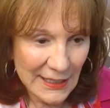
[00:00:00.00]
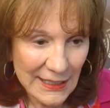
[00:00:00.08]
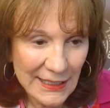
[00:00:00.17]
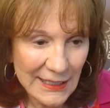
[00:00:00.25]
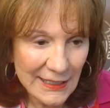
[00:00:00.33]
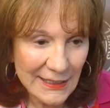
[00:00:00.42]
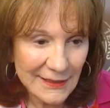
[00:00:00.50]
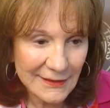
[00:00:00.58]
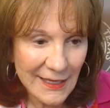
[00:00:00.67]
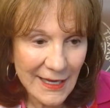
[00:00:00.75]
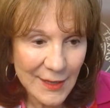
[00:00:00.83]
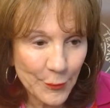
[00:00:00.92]

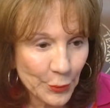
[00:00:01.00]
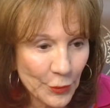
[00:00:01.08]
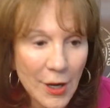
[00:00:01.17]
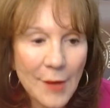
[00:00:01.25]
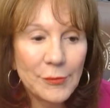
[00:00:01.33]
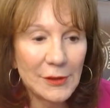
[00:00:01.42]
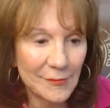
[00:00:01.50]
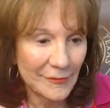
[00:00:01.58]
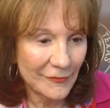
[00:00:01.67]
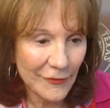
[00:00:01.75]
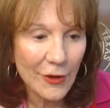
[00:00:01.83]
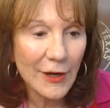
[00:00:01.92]
is a
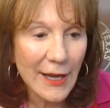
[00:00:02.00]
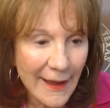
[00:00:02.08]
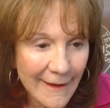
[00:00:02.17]
problem for